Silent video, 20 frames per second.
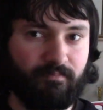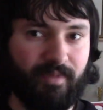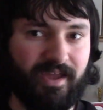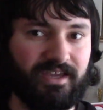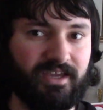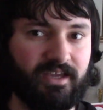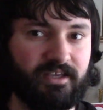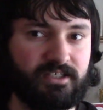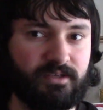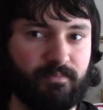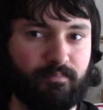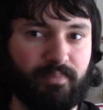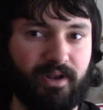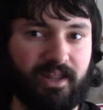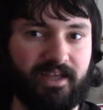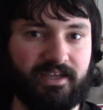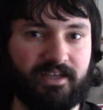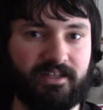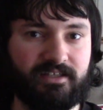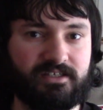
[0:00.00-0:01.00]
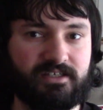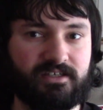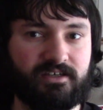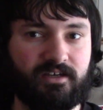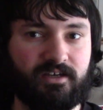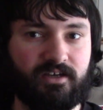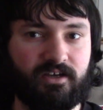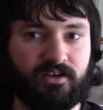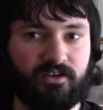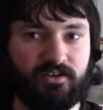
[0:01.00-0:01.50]
making some blades.
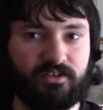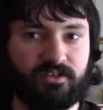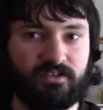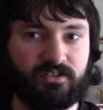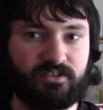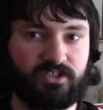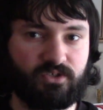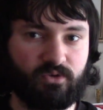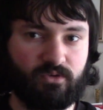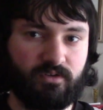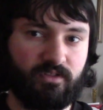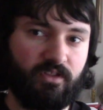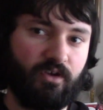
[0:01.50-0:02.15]
So